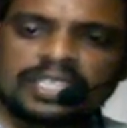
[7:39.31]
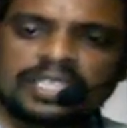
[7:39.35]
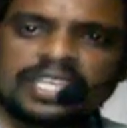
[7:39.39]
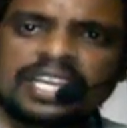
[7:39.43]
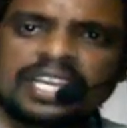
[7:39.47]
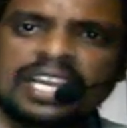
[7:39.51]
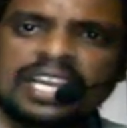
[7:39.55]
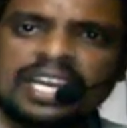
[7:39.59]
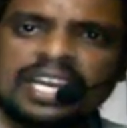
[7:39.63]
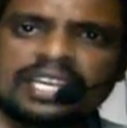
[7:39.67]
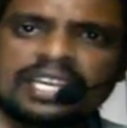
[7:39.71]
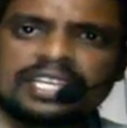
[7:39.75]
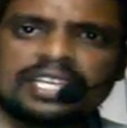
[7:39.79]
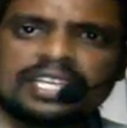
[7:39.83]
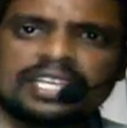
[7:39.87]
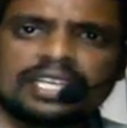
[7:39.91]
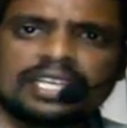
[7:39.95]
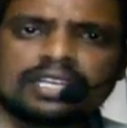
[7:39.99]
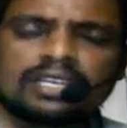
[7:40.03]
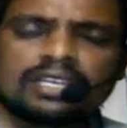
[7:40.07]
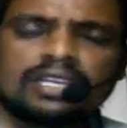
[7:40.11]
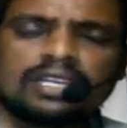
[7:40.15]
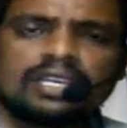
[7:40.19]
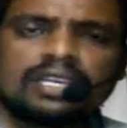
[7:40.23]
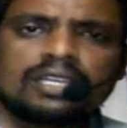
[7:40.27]
carrying
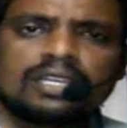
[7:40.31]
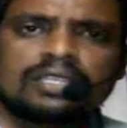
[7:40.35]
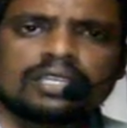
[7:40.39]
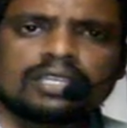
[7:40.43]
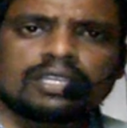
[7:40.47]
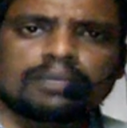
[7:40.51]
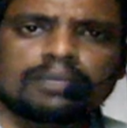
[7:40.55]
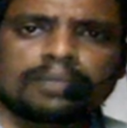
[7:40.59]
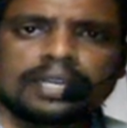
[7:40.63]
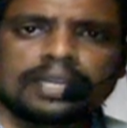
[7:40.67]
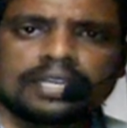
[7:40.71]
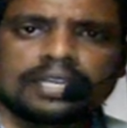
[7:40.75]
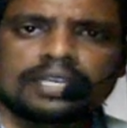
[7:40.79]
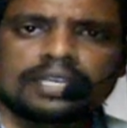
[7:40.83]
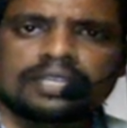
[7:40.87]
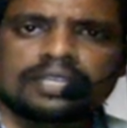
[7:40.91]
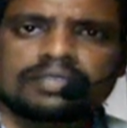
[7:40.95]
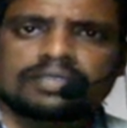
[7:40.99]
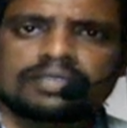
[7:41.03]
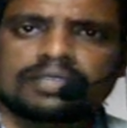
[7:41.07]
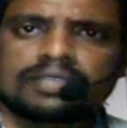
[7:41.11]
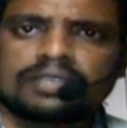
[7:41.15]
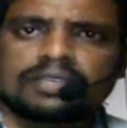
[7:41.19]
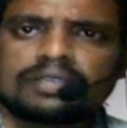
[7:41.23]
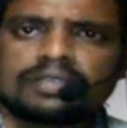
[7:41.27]
the
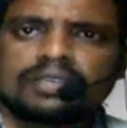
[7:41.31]
pregnancy.